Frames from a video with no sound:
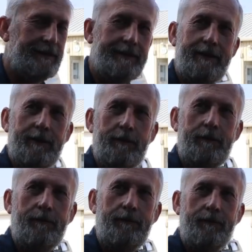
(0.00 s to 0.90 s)
nuts,
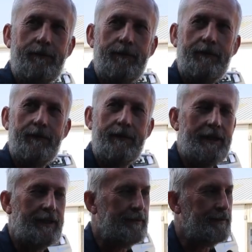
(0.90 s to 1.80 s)
bolts, wedges,
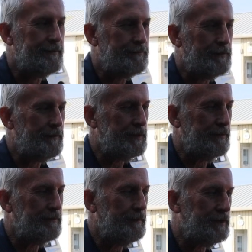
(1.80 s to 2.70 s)
yeah, and Riv
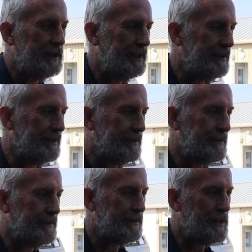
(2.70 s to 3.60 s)
keys, riveting
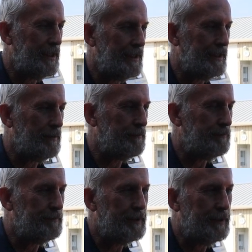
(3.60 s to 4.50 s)
and sealing up.
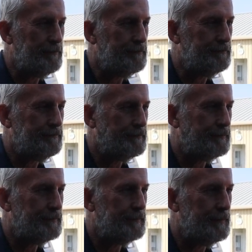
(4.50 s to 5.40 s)
Um, yeah.
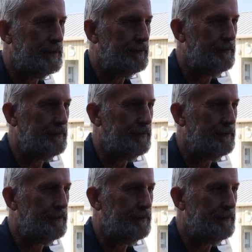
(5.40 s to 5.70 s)
And the